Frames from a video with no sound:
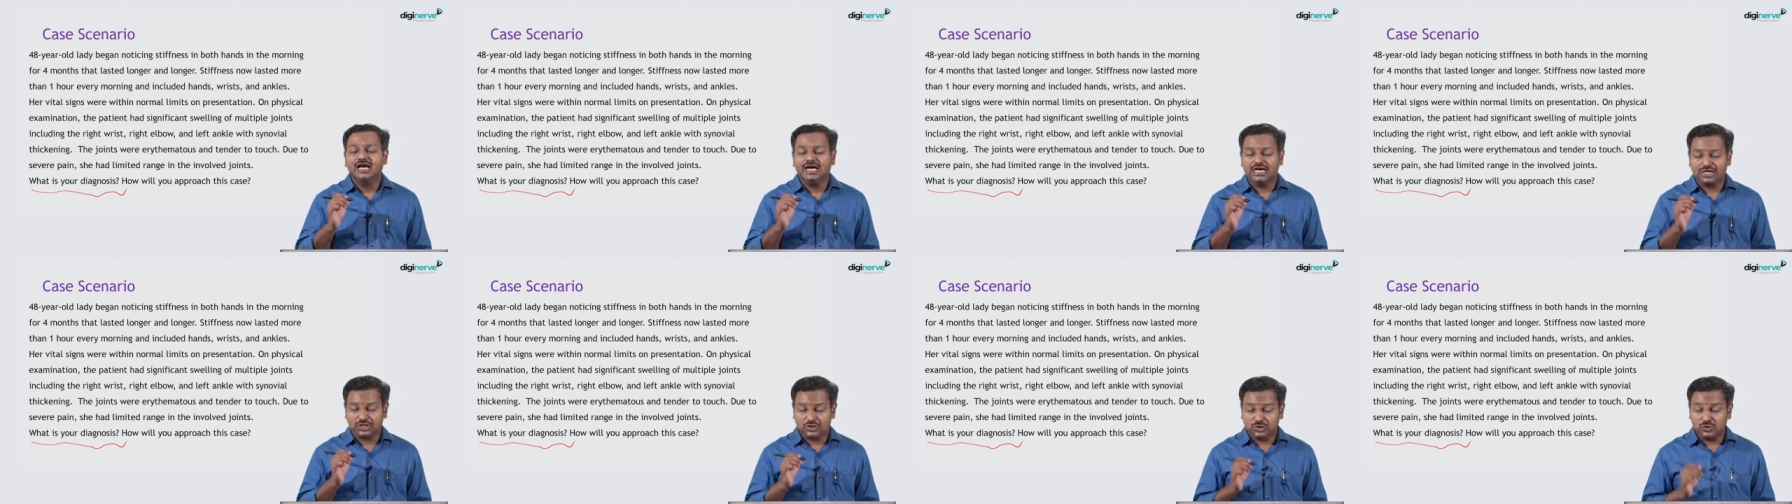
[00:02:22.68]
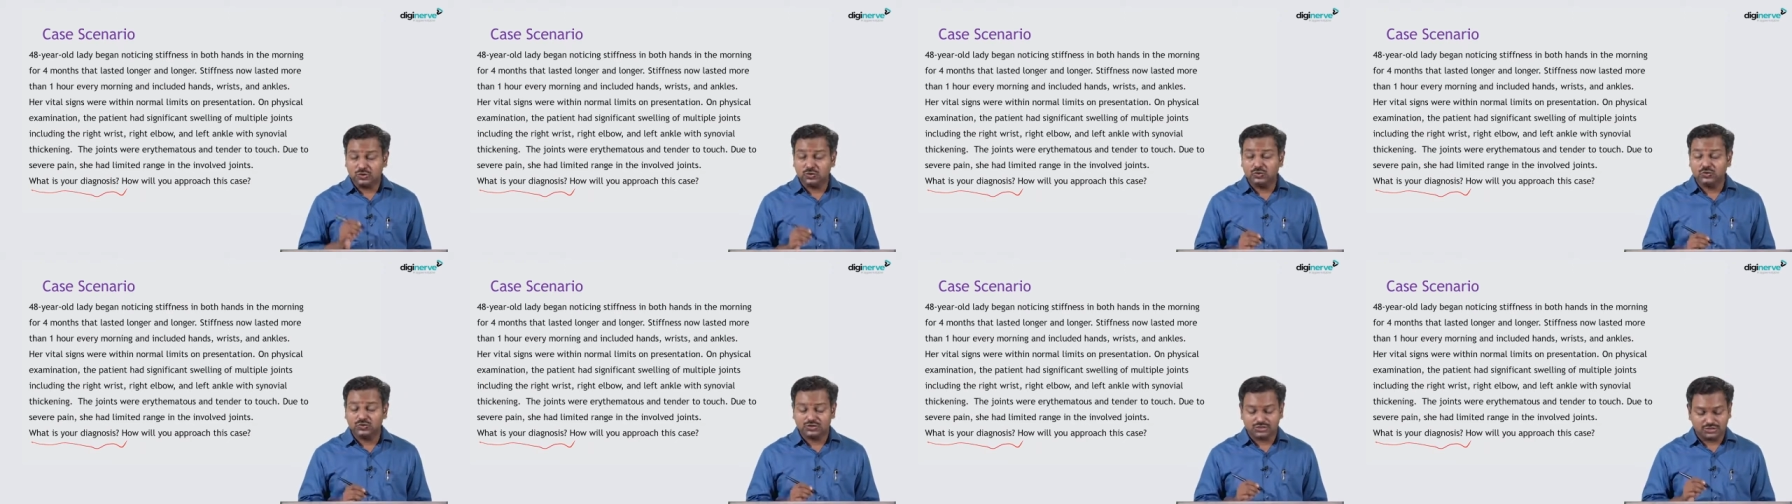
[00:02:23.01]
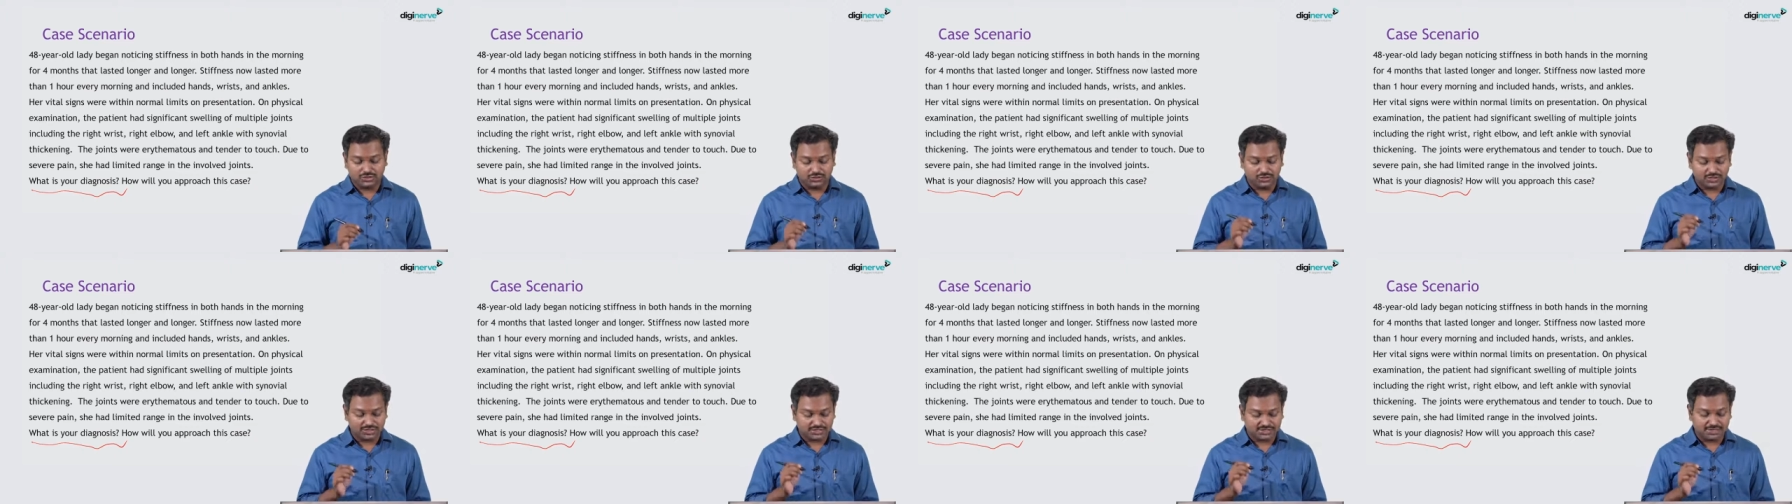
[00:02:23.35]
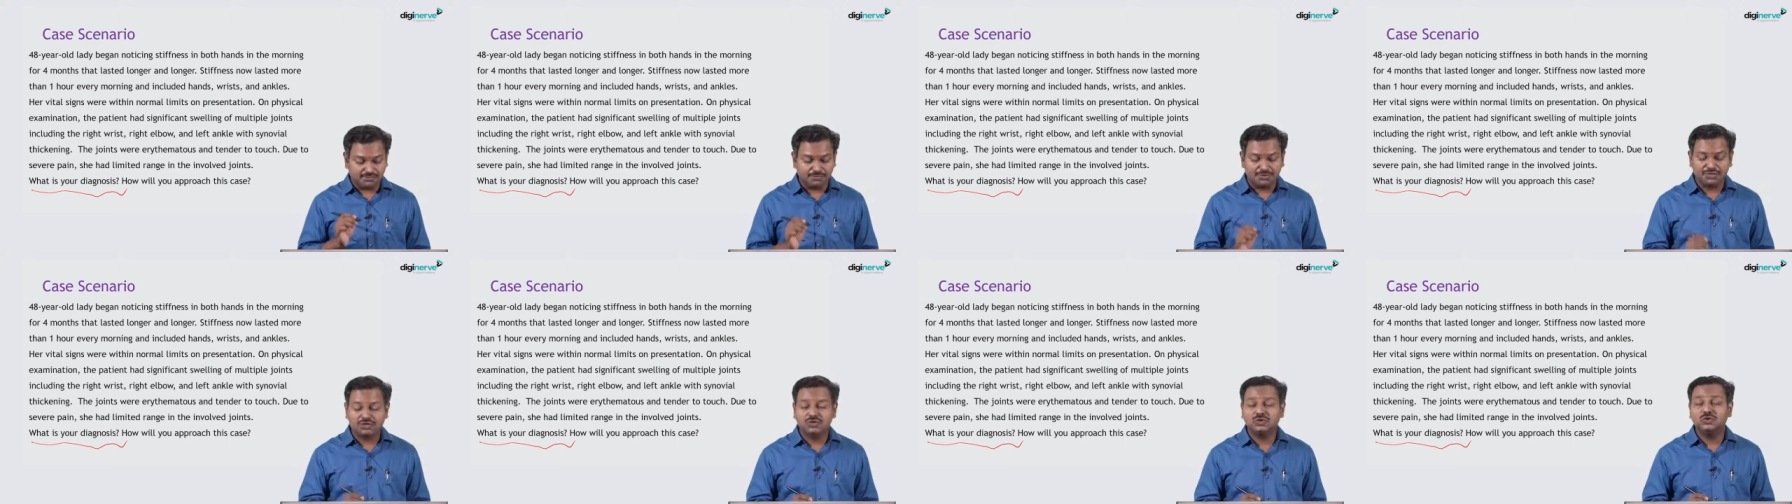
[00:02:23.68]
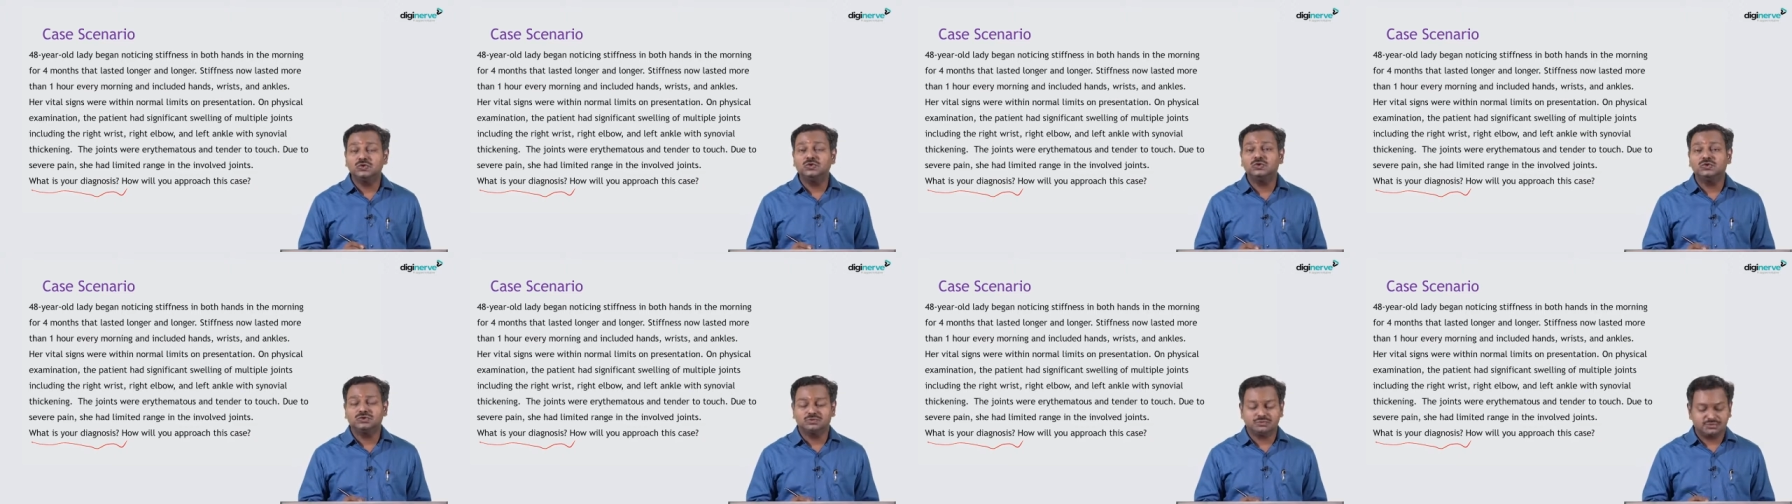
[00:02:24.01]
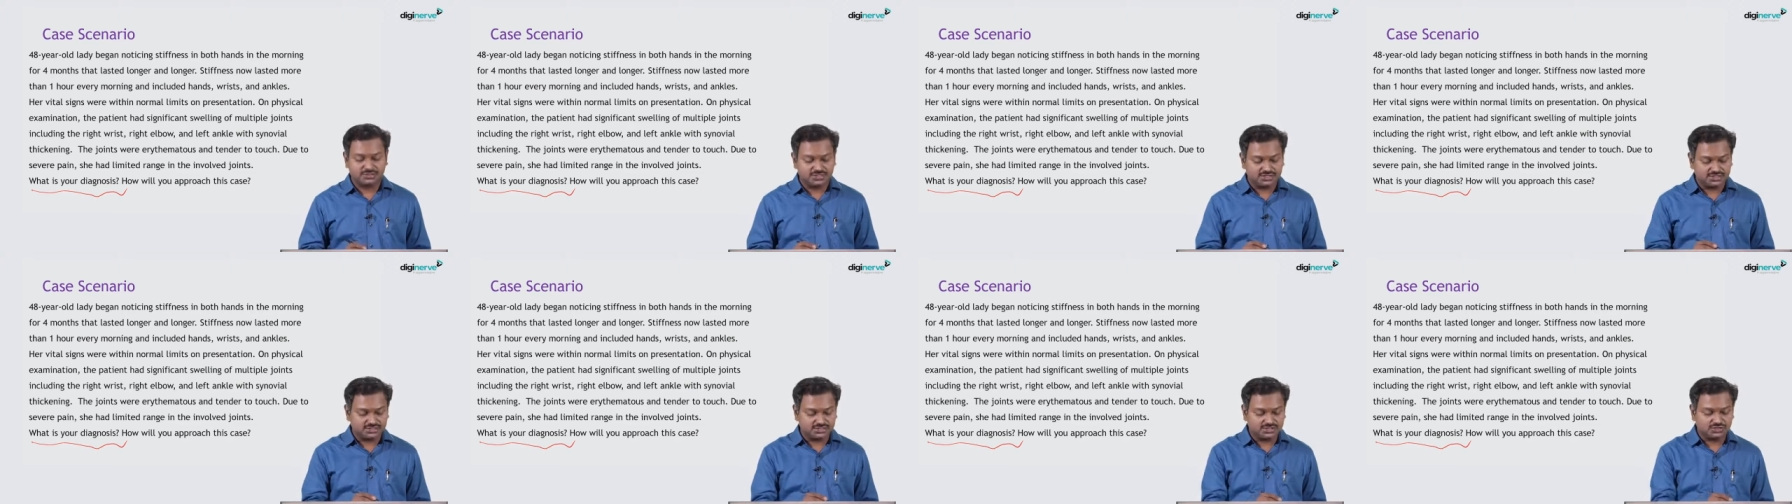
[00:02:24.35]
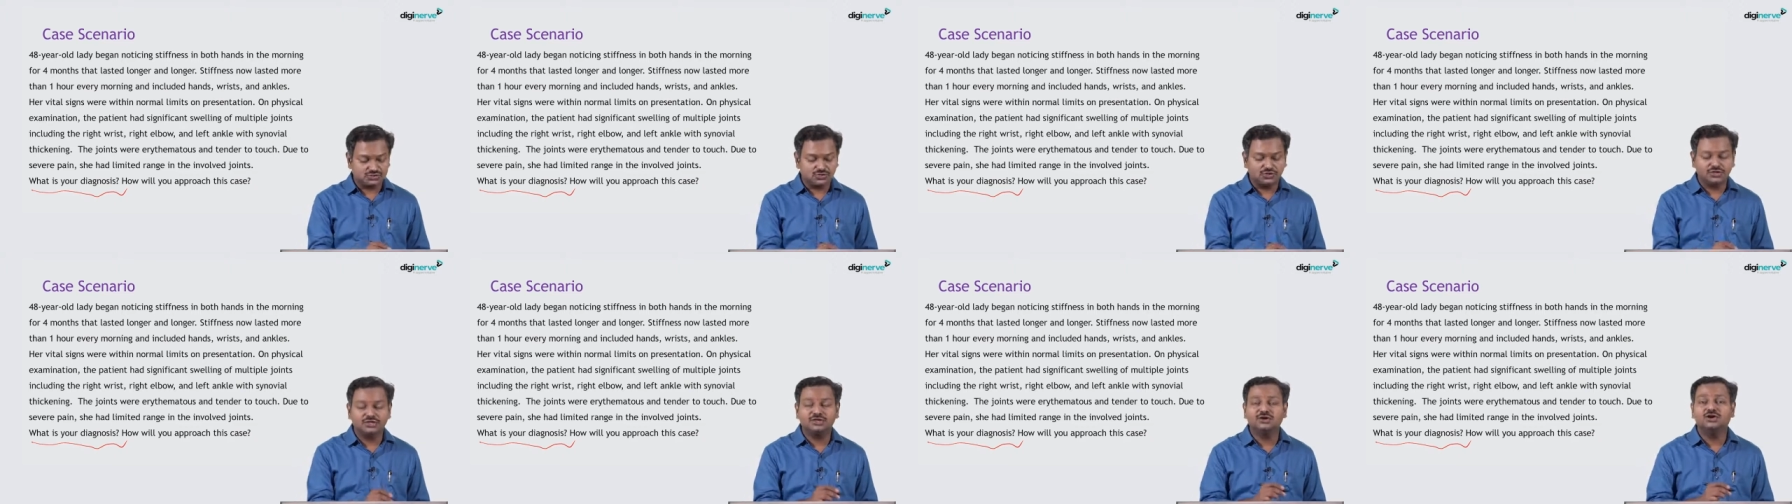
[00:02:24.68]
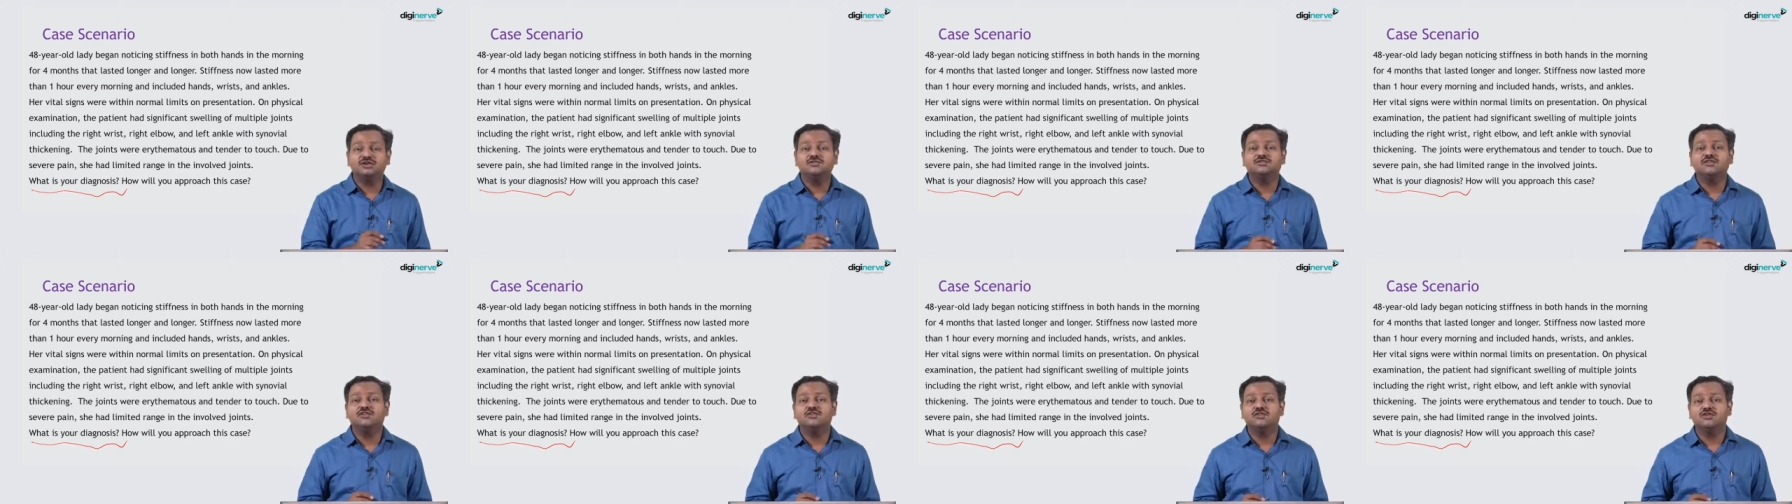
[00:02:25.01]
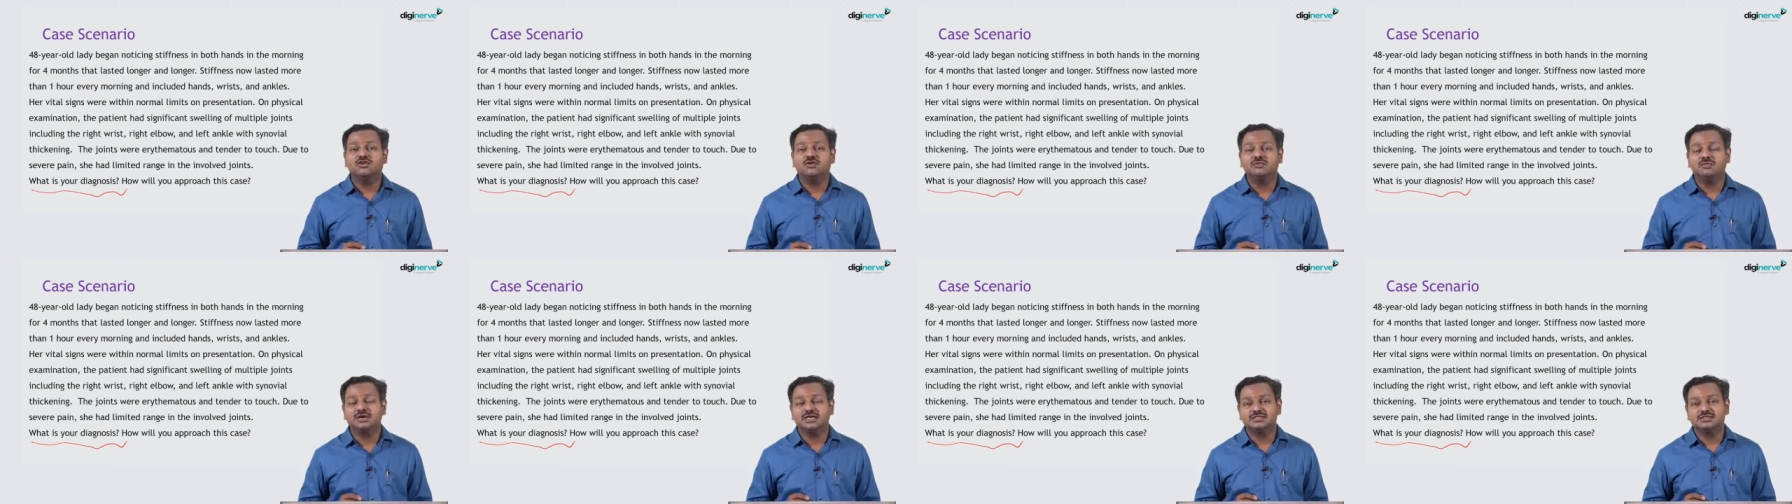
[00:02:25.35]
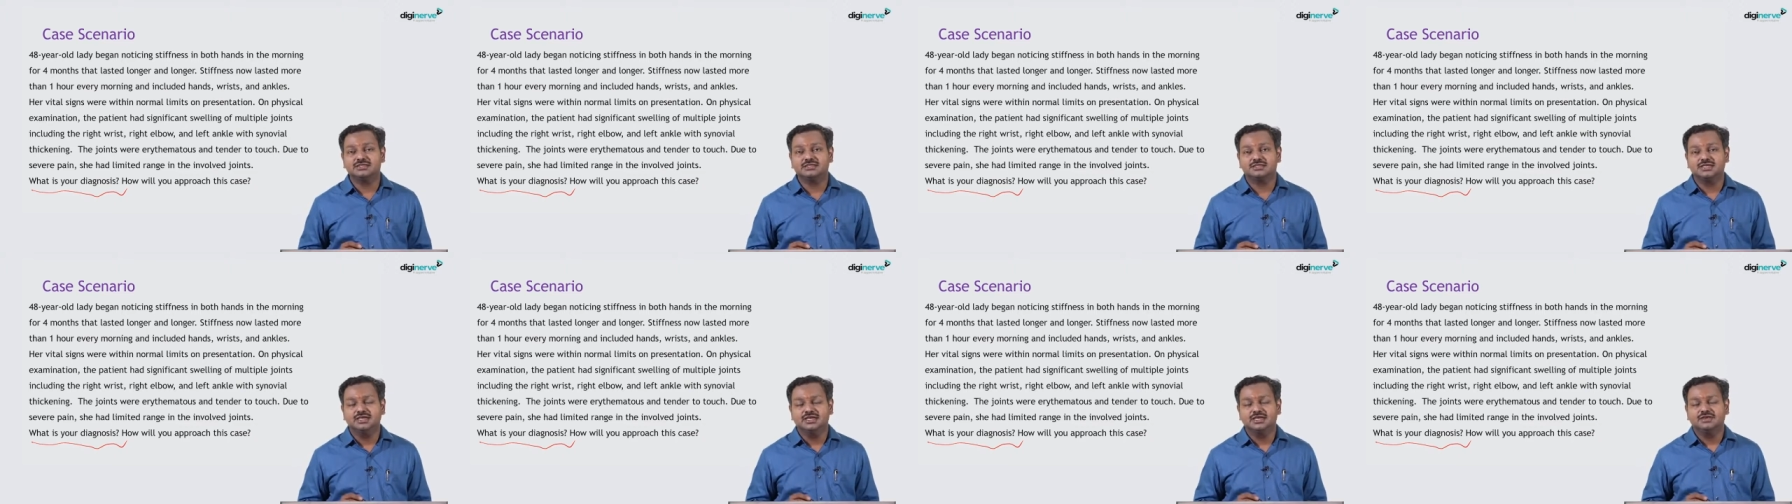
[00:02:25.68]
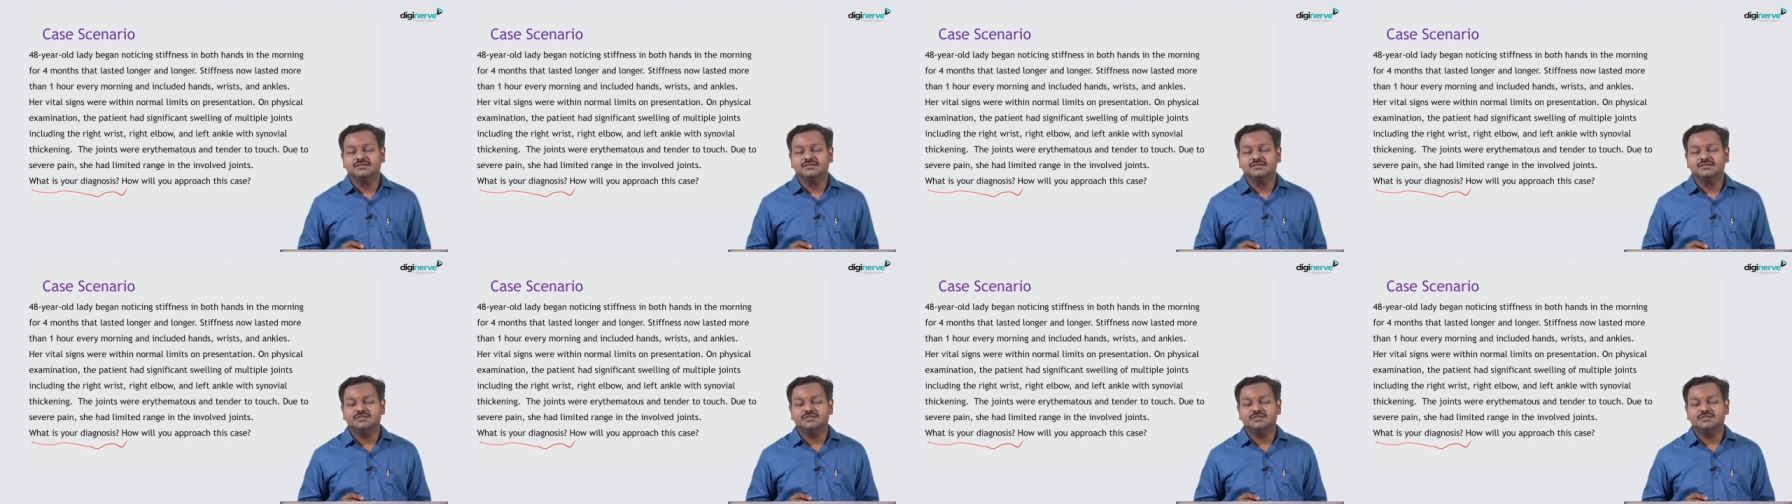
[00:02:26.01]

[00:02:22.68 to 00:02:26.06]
acute or a subacute, since it's going on for 4 months.